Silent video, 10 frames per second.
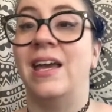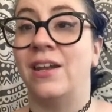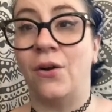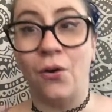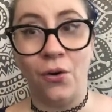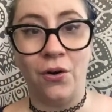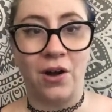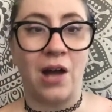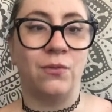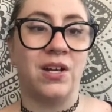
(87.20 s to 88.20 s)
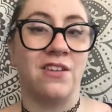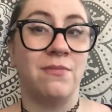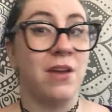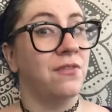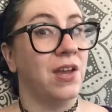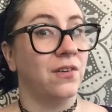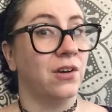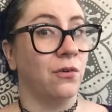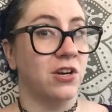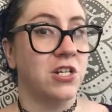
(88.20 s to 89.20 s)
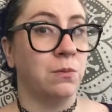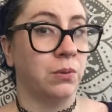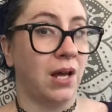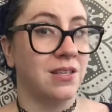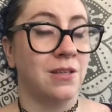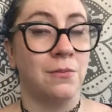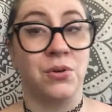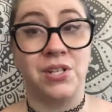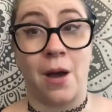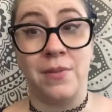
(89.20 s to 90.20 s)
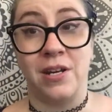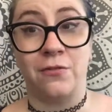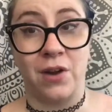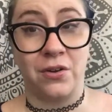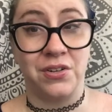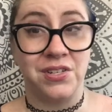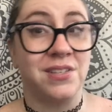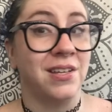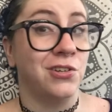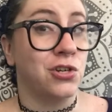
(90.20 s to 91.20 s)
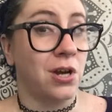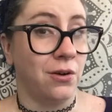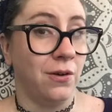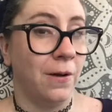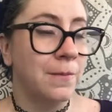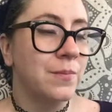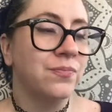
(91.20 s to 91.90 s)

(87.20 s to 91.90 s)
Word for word: in a whole and one of my favorite orange blossom predominant fragrances in general.